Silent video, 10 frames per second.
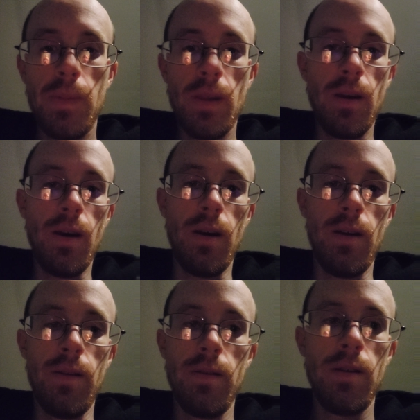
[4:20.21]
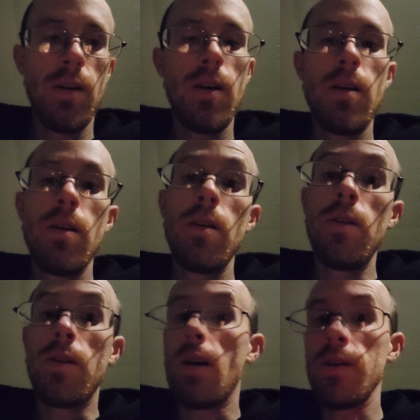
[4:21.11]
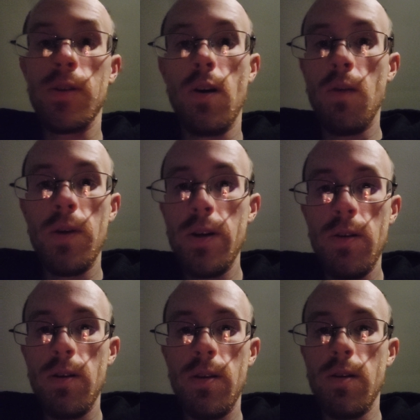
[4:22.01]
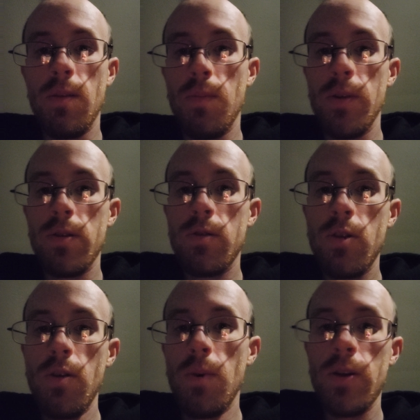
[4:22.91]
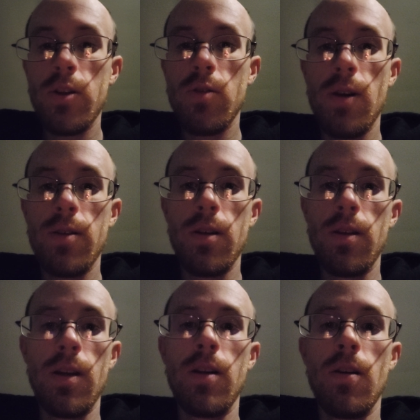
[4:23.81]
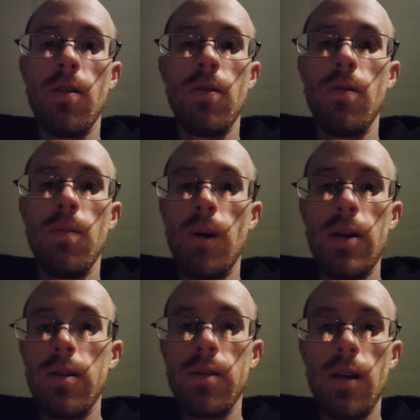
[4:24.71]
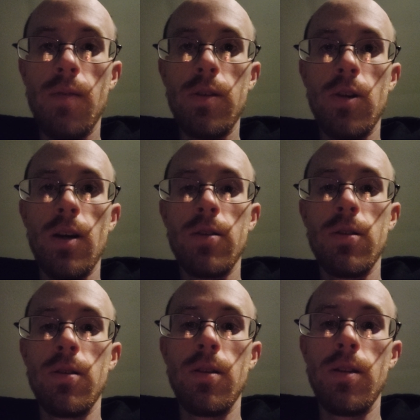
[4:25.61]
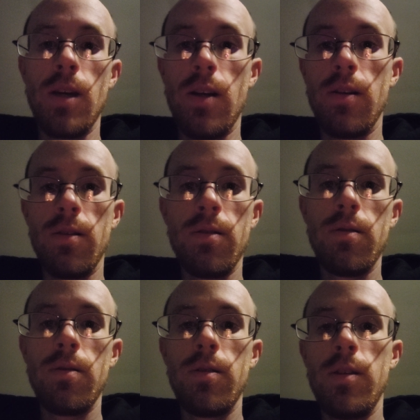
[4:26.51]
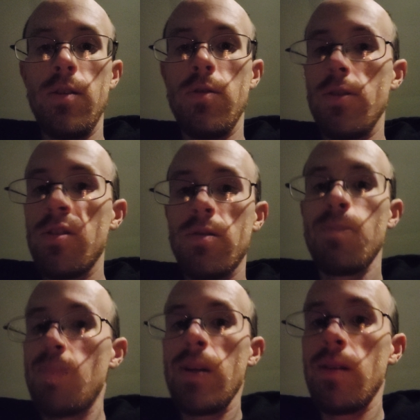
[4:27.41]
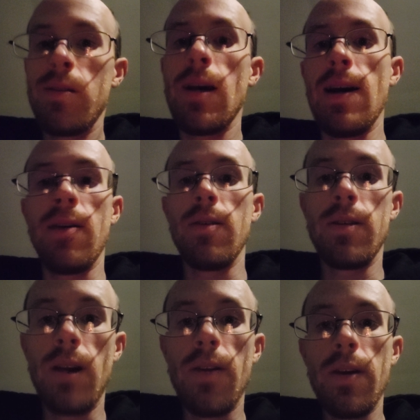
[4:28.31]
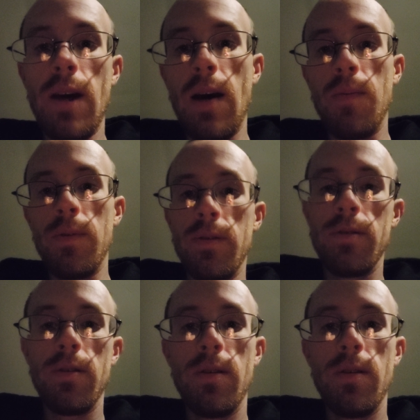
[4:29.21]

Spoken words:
And you can also overdo it. You can put too much stretch, and then your bike doesn't have any traction, and then you just spin the tire and nothing happens.